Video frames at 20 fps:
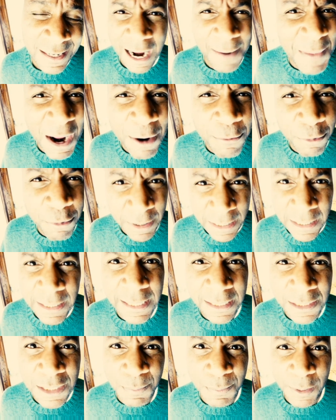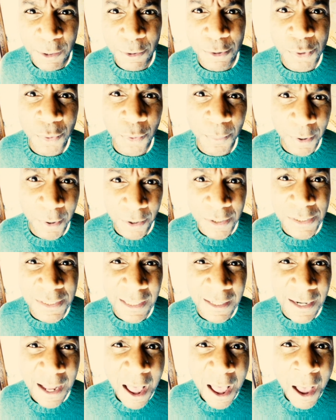I'm not really a spiritual
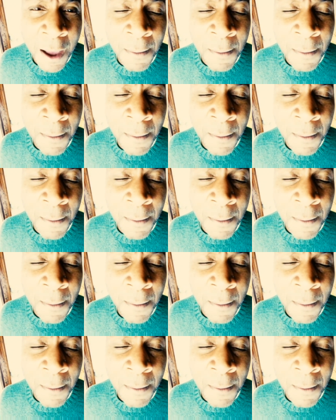person,